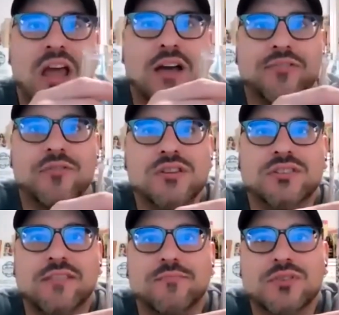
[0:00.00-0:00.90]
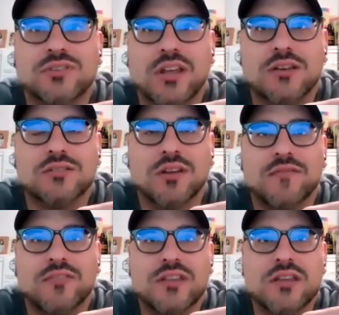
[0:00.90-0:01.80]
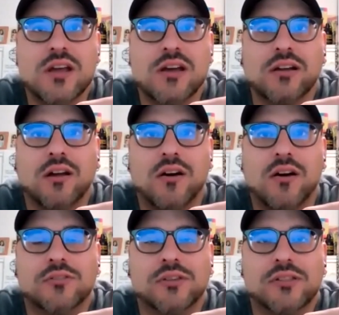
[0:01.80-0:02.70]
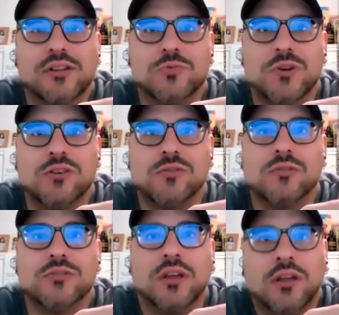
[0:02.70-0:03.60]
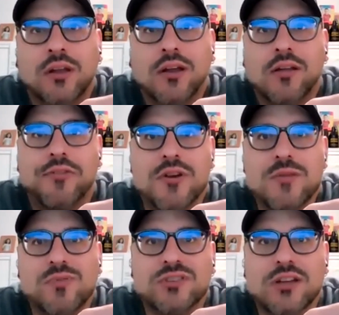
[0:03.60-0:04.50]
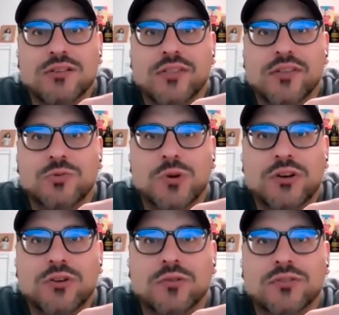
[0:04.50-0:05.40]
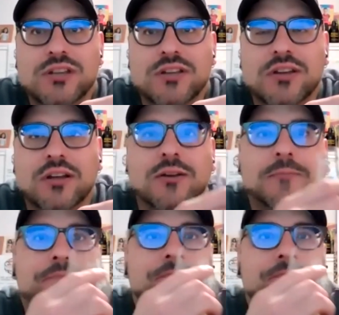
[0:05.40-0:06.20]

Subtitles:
37% of the on the Kalila 20-year-old, 30% on the 20-year-old Clynelish.